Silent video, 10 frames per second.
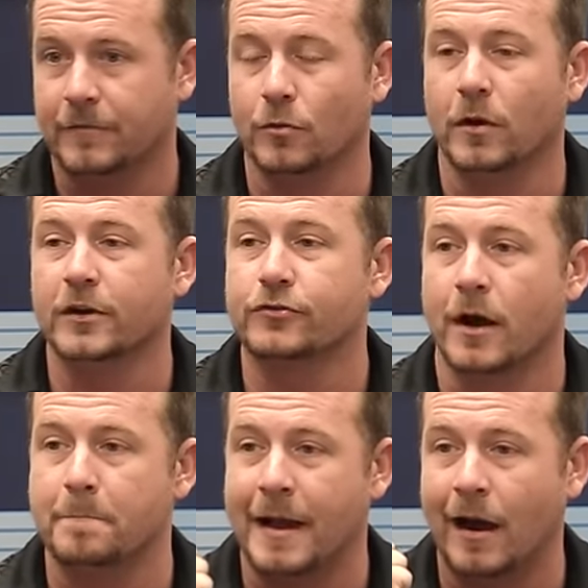If you want to
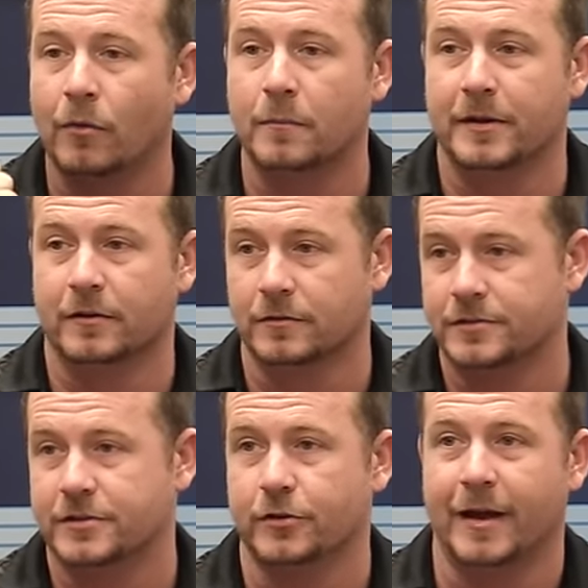drop power
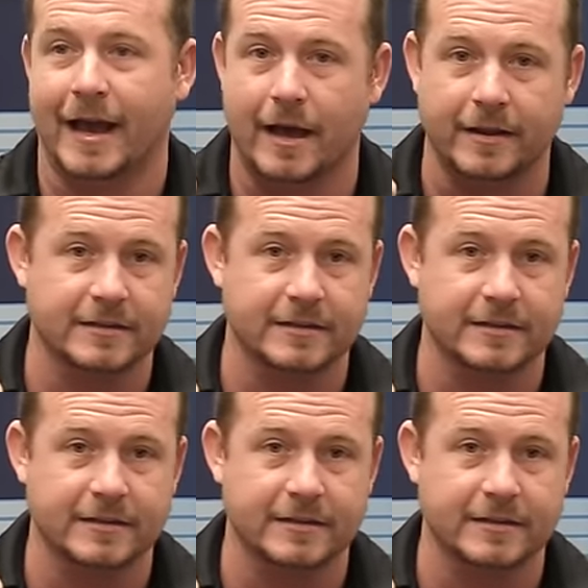bills, you add